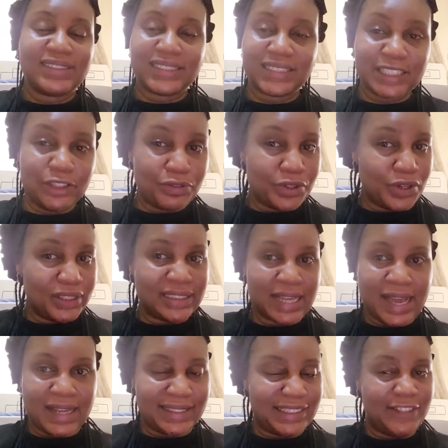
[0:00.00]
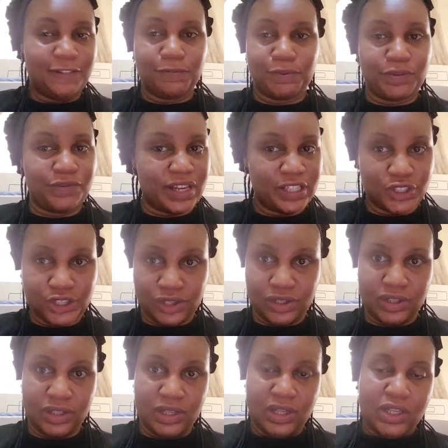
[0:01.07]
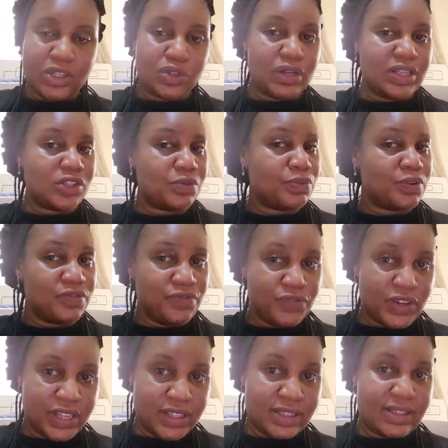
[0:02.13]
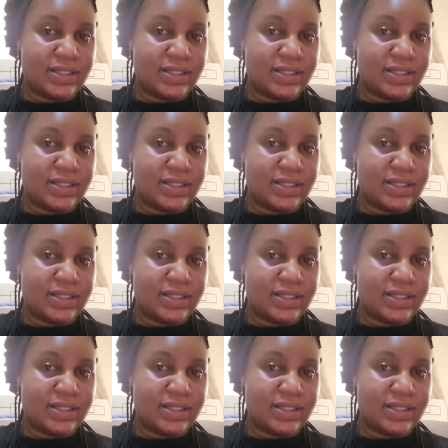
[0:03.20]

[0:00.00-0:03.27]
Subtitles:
serious active prevention, so as to prevent